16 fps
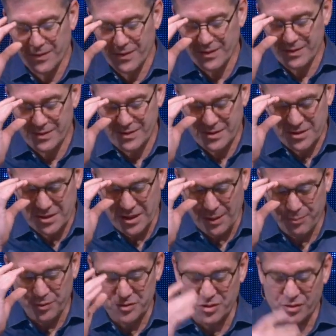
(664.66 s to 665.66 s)
the
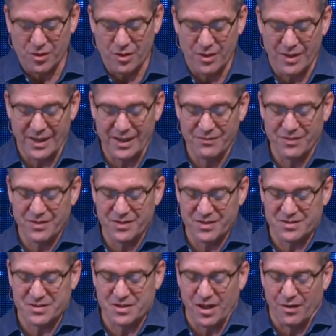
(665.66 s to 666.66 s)
shepherds are going to even
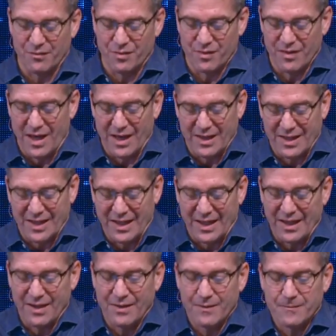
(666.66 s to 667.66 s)
discover that
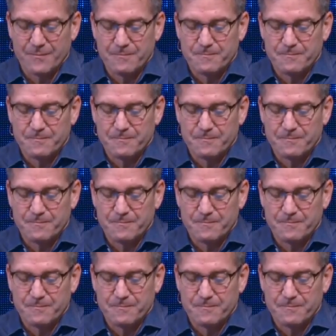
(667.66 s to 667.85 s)
king.